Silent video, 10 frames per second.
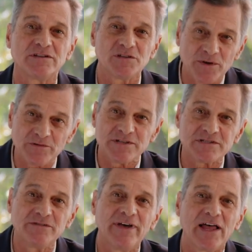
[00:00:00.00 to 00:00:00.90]
to increase
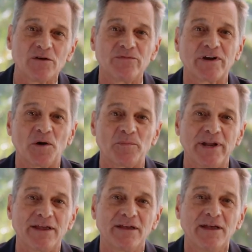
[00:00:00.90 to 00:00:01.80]
the value of a
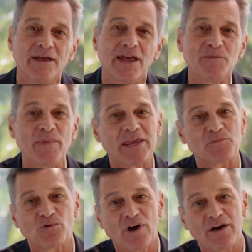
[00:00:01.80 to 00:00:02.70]
company and make
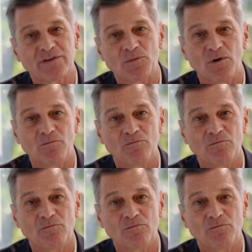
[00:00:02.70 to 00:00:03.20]
it profitable.